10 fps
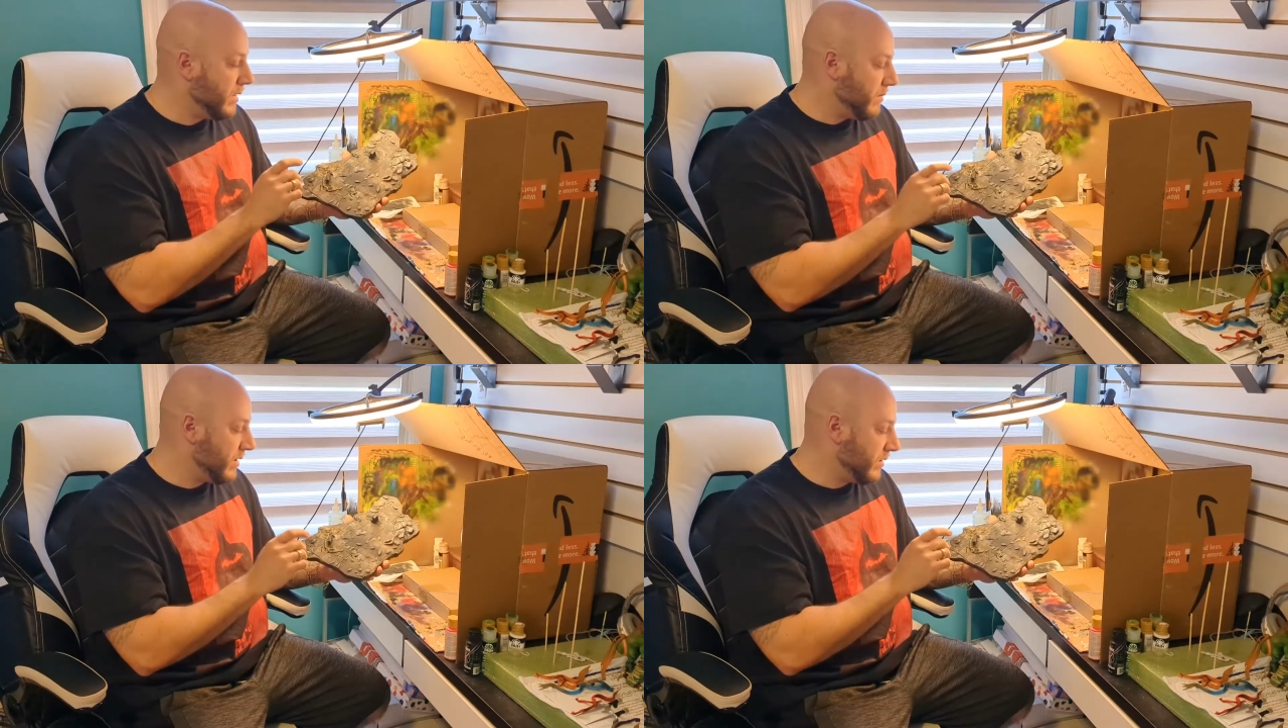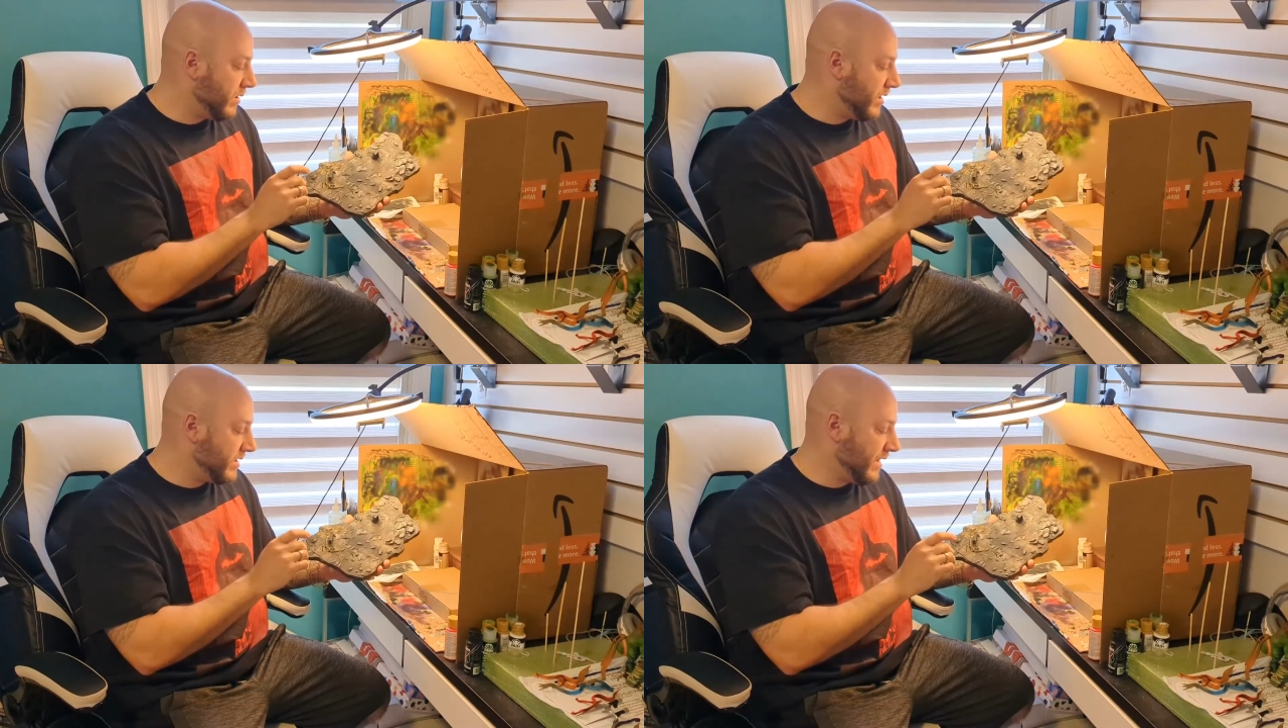
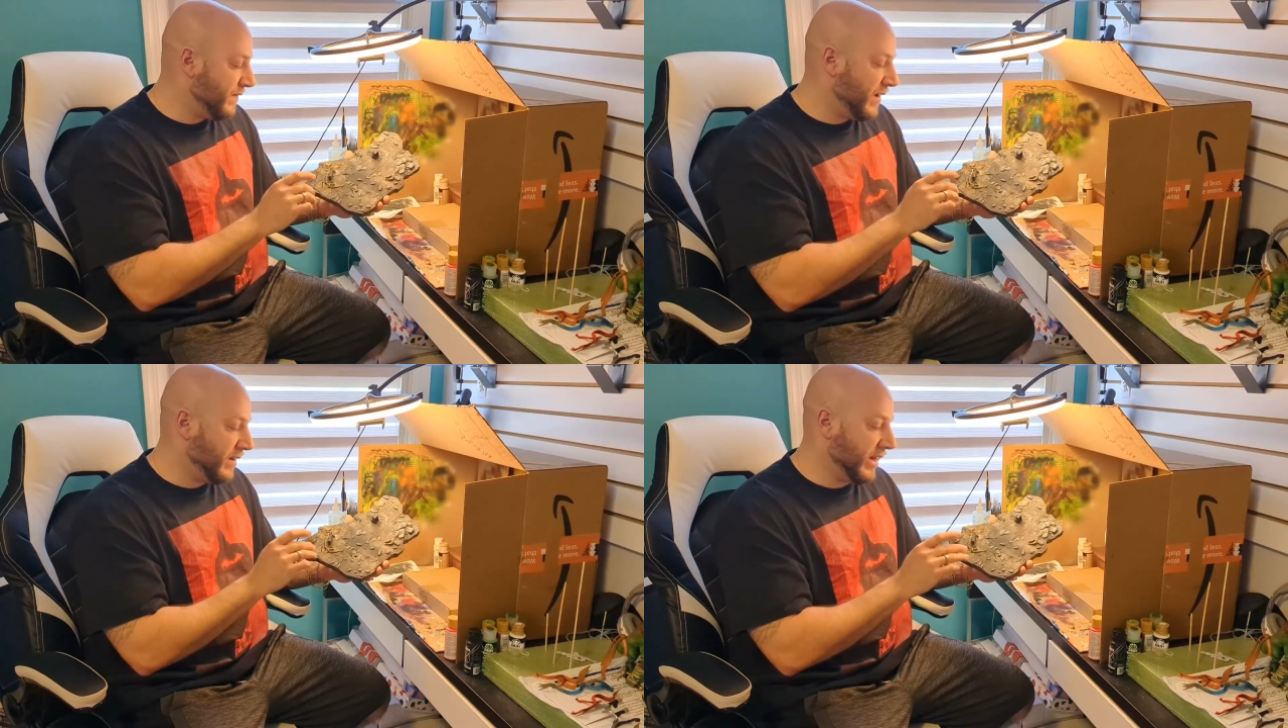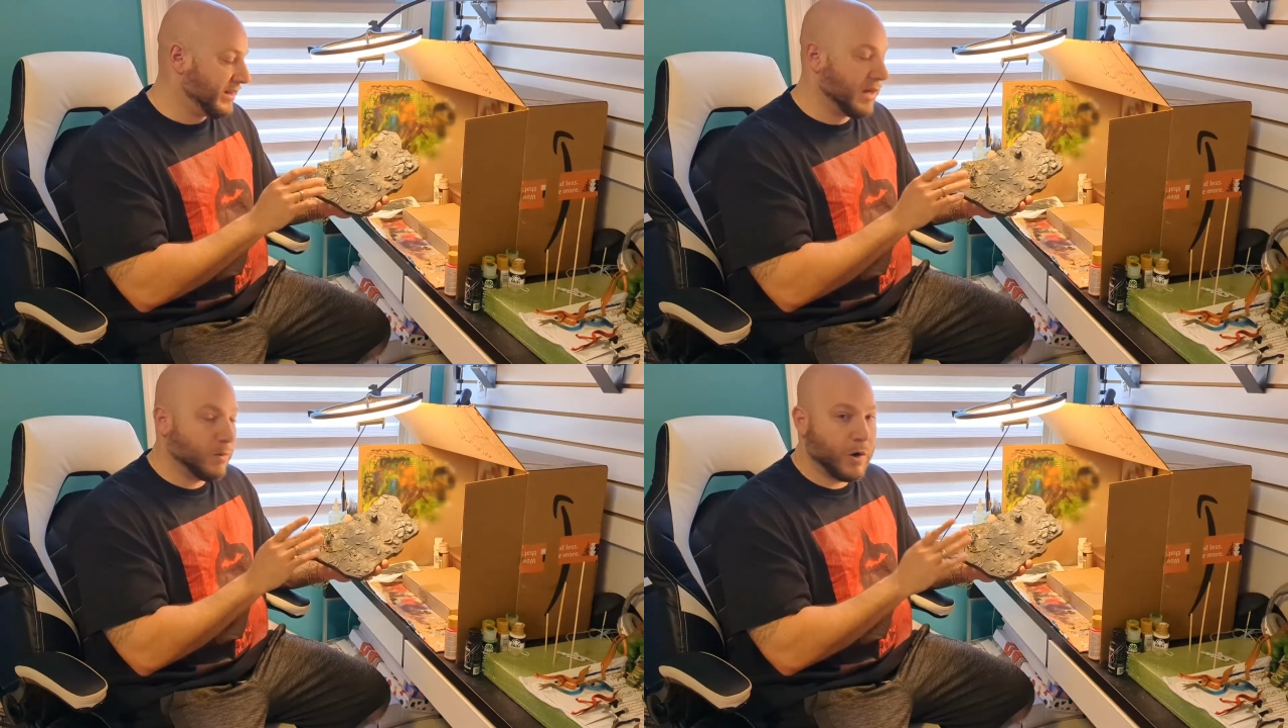because I felt like
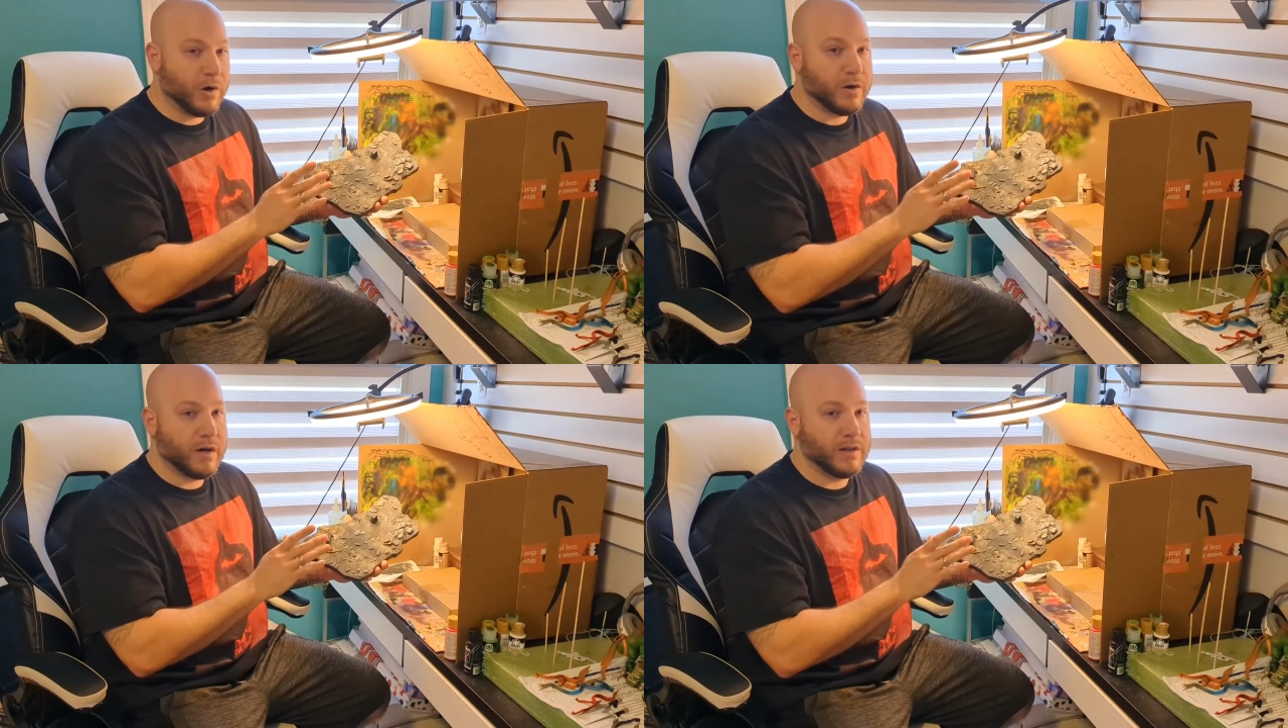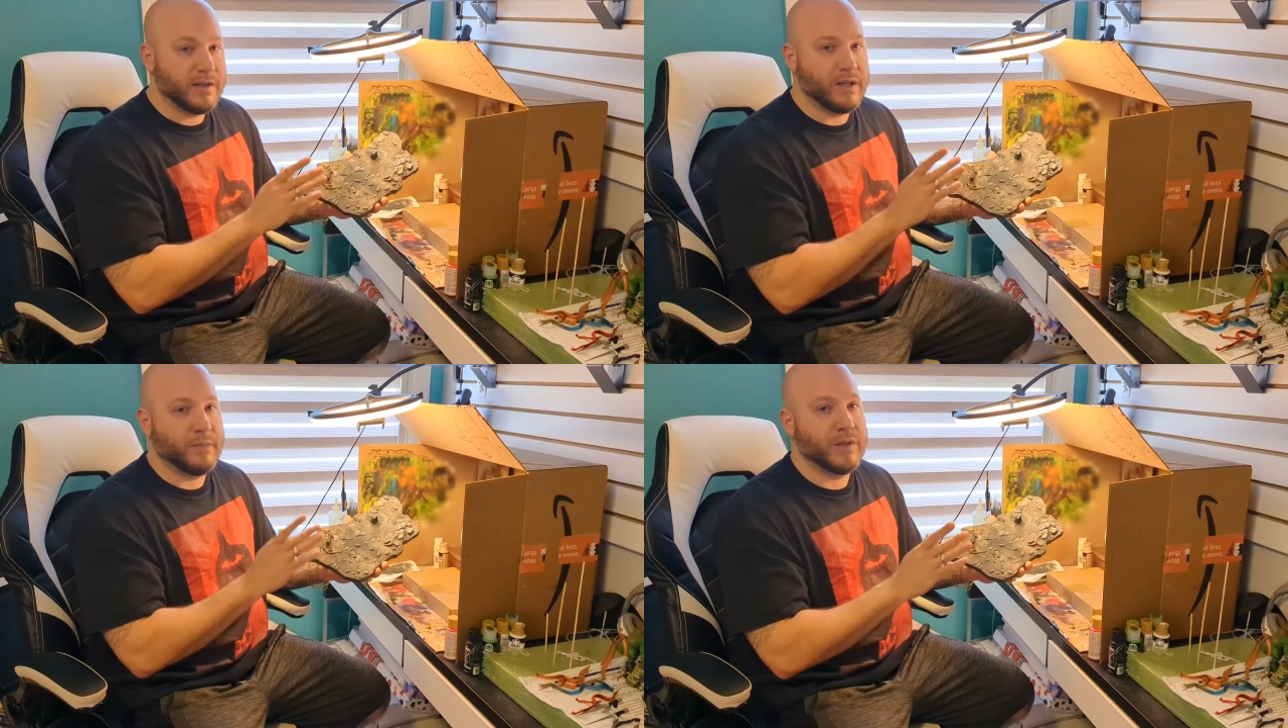they were a
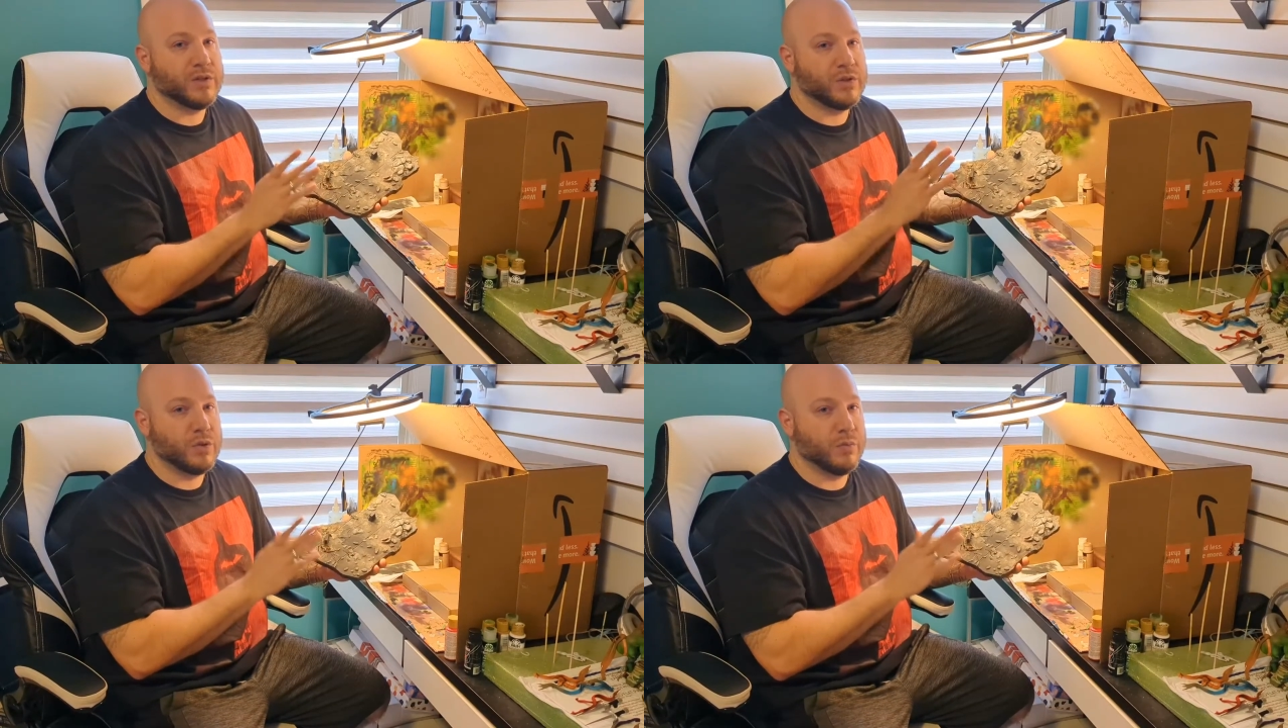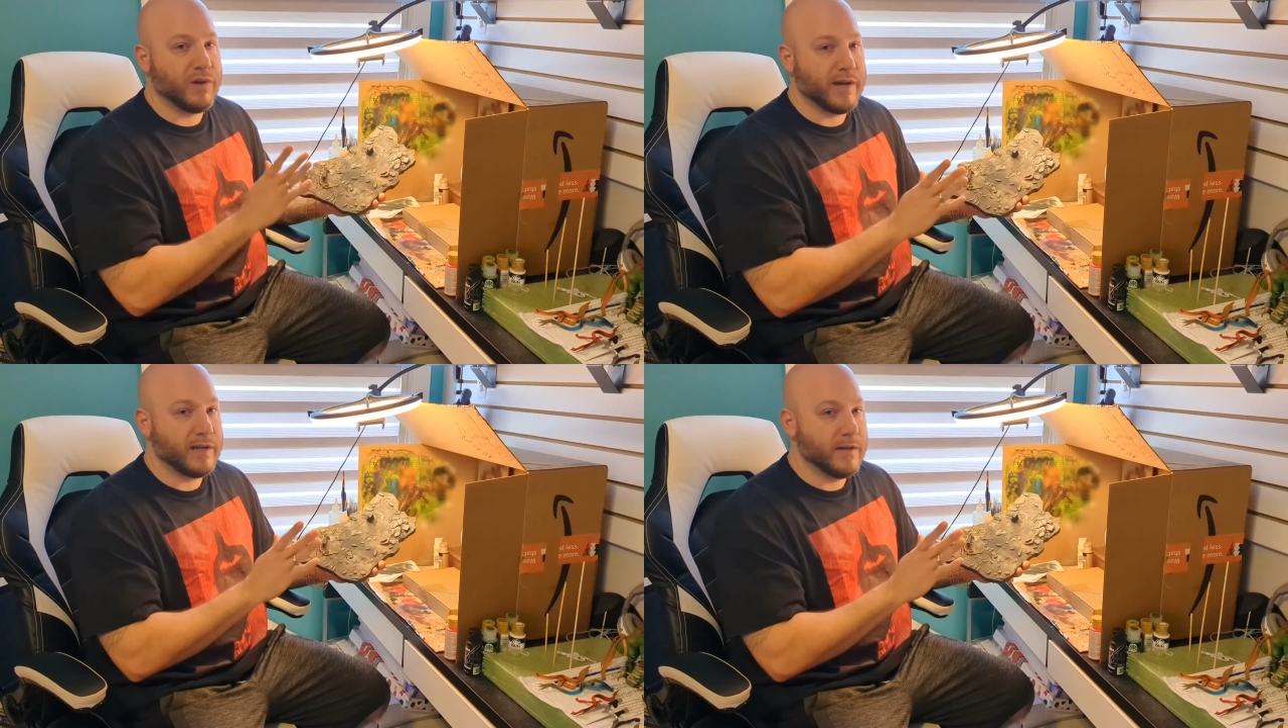little bit too
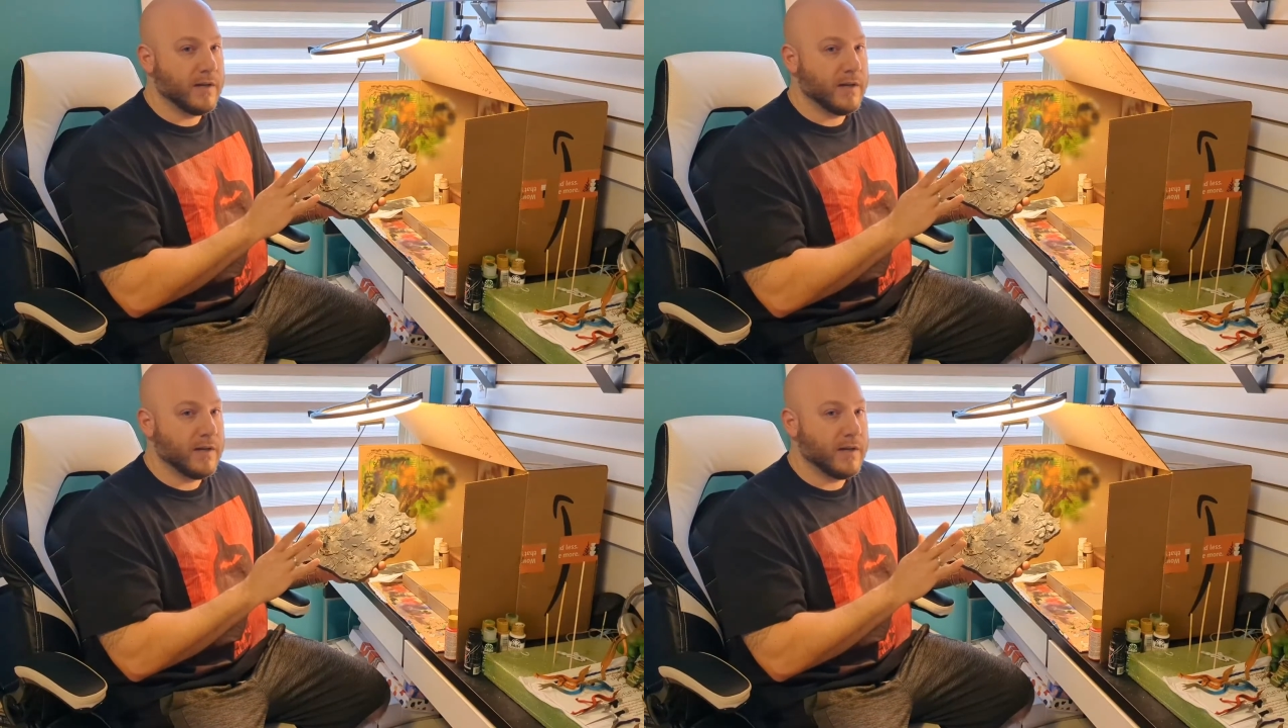bright.